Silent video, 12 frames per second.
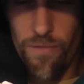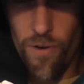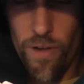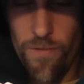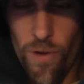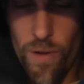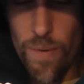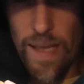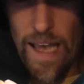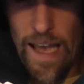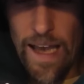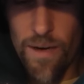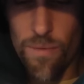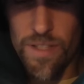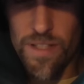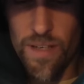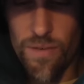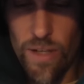if, if only we had a
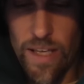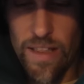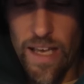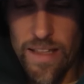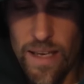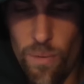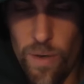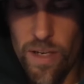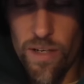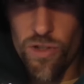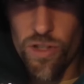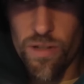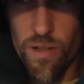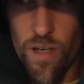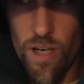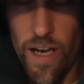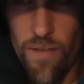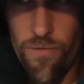receiver like that that we didn't just
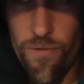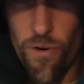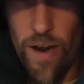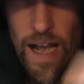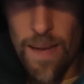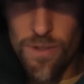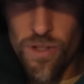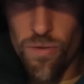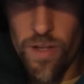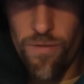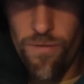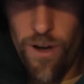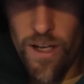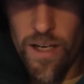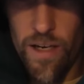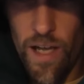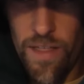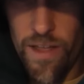cut for absolutely
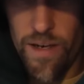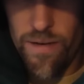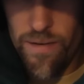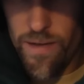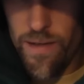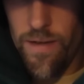fucking nothing.